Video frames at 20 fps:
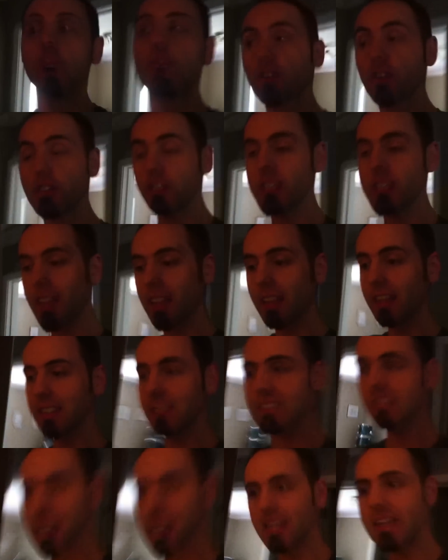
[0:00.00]
for selling
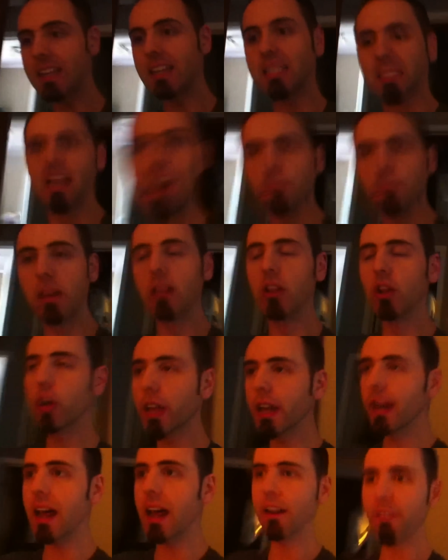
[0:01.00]
CDs. I've been
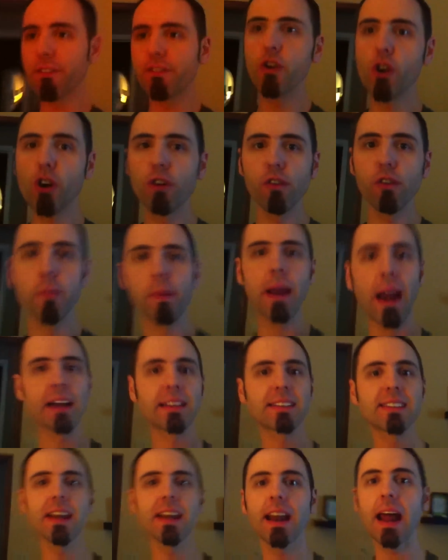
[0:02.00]
looking at a few of them and
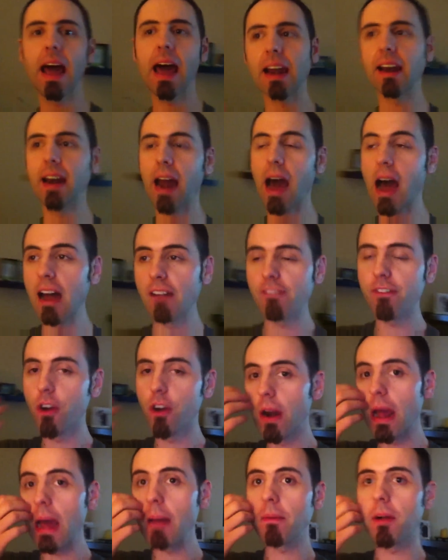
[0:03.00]
I said it had an
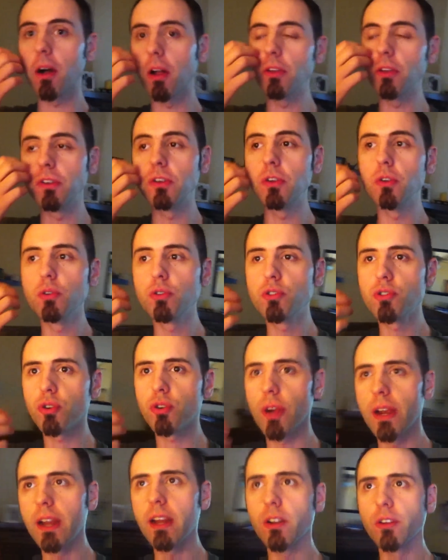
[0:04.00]
iPhone app called You
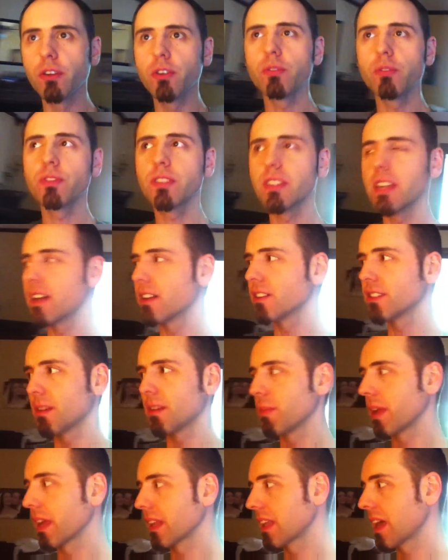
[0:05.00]
Trade or You Sell,
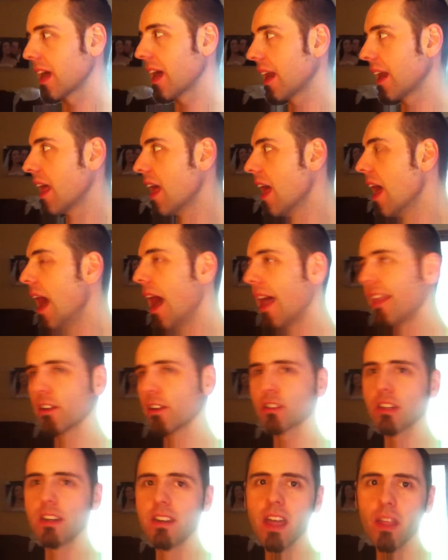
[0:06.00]
something like that. And
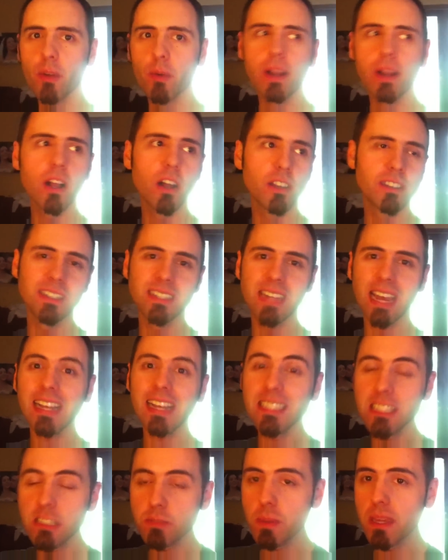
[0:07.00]
there's another one called
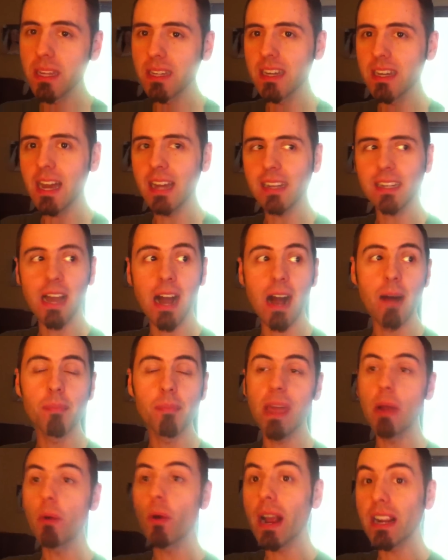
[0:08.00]

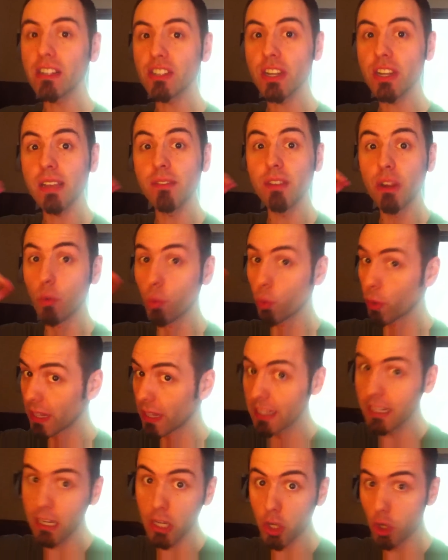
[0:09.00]
secondspin.com. They were actually giving
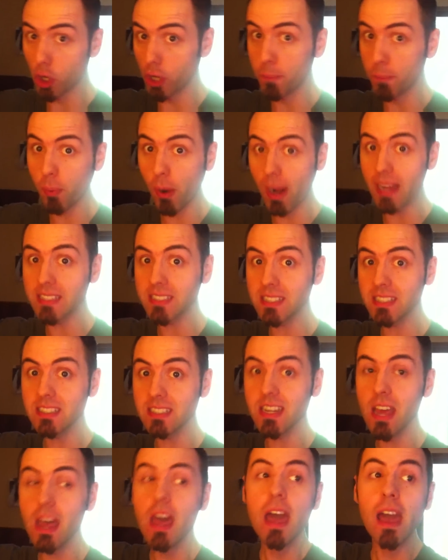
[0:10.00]
really good
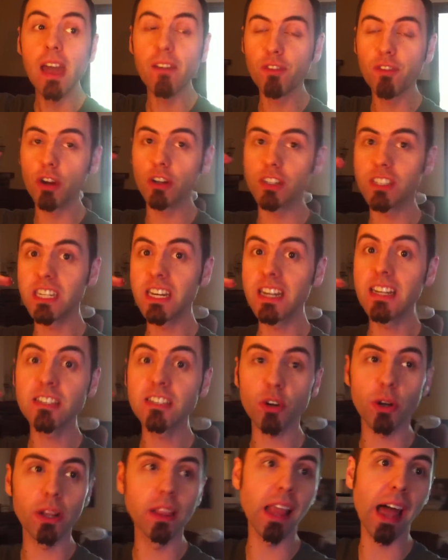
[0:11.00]
prices. If your CDs
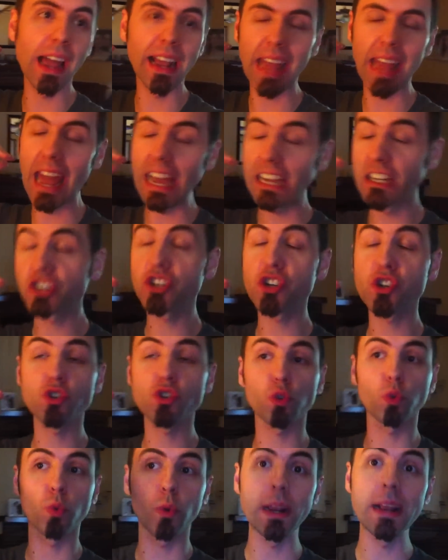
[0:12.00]
are in like
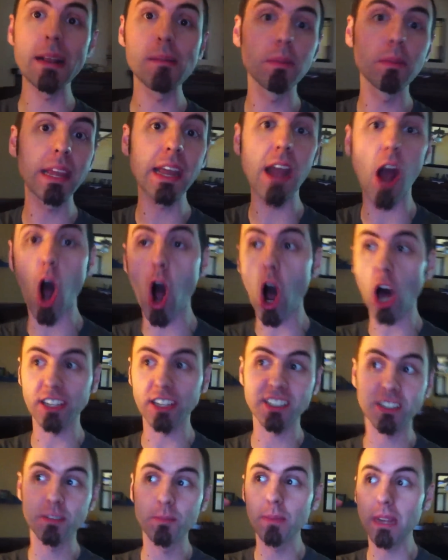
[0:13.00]
extremely
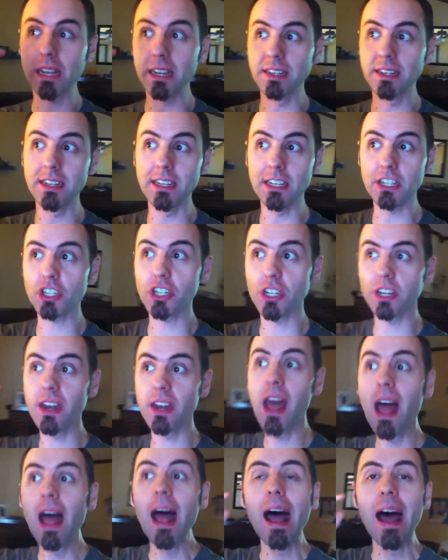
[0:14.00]
awesome
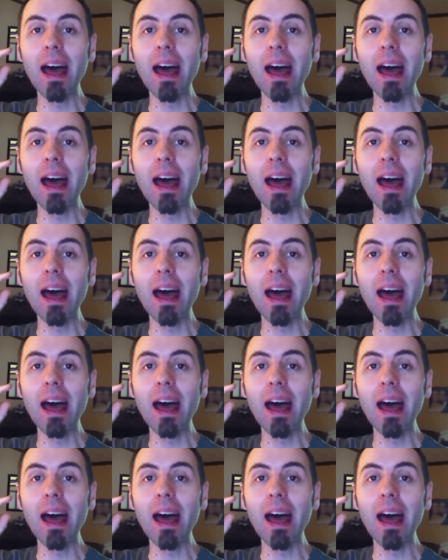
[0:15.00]
condition,